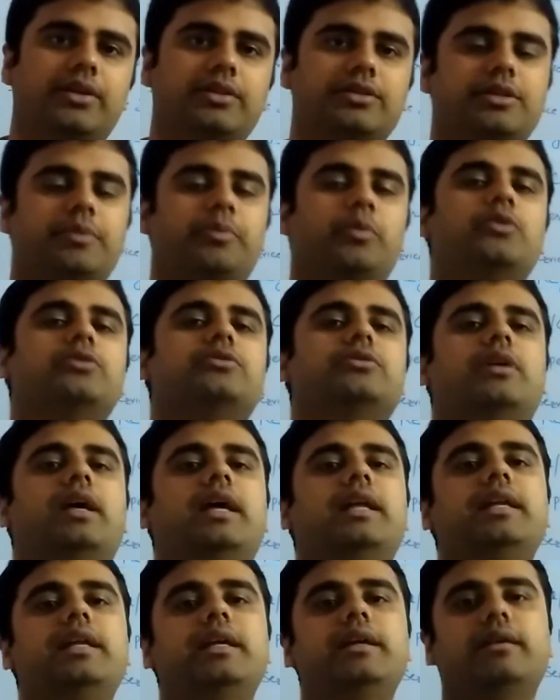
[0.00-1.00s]
Suppose
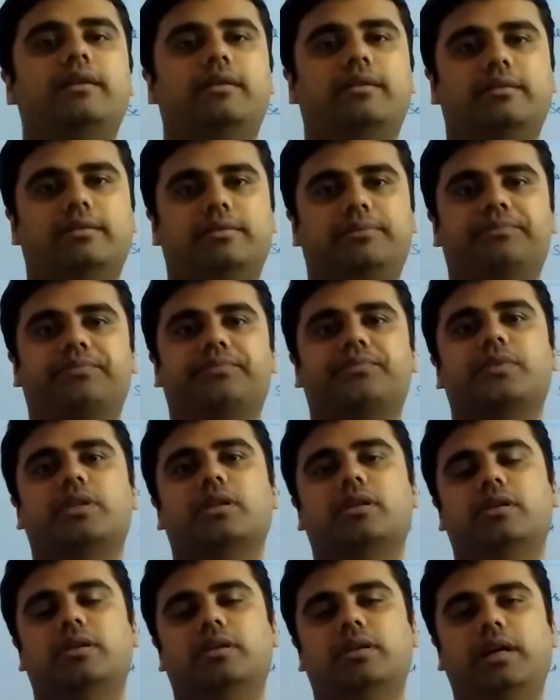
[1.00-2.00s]
any
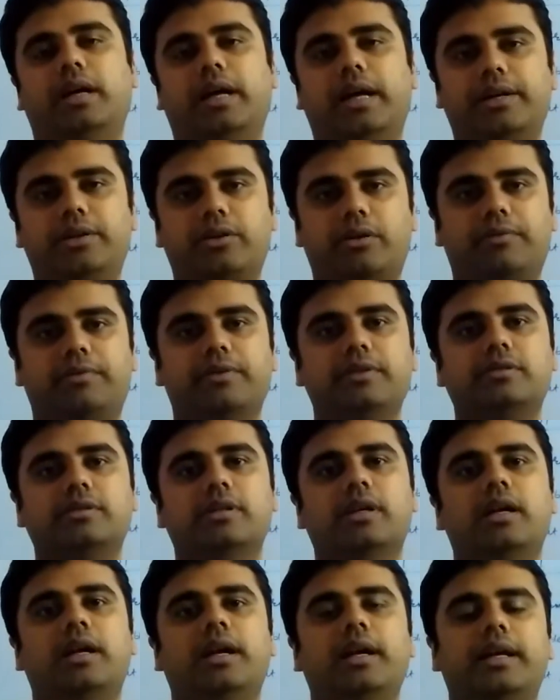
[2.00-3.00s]
head
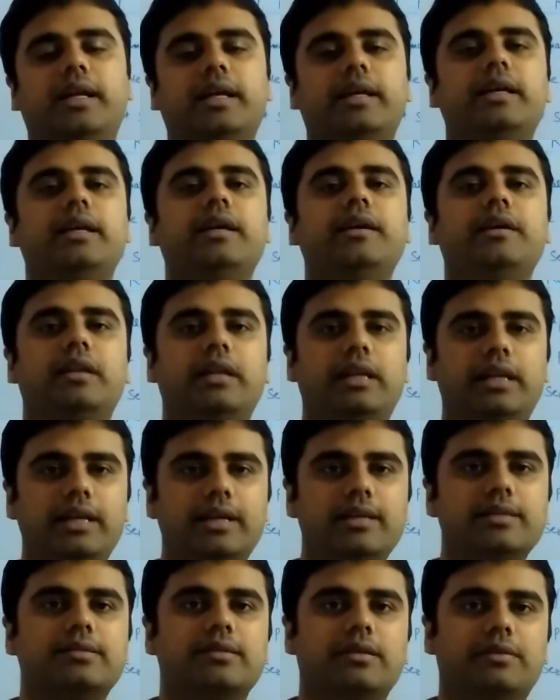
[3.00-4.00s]
office taking
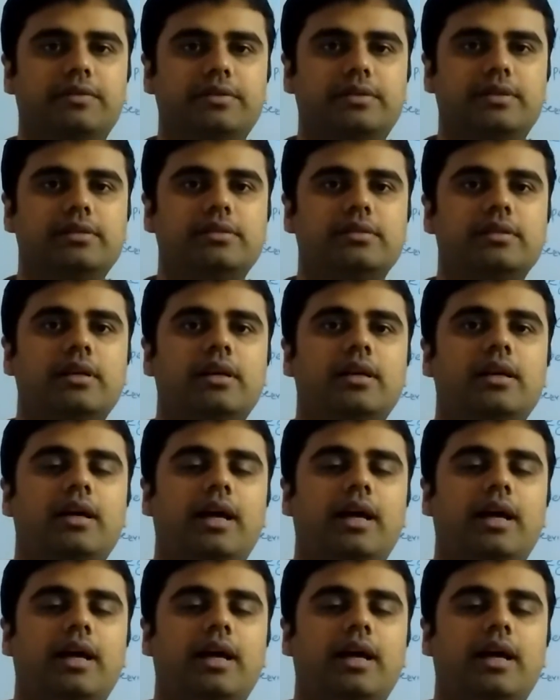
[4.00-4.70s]
legal services,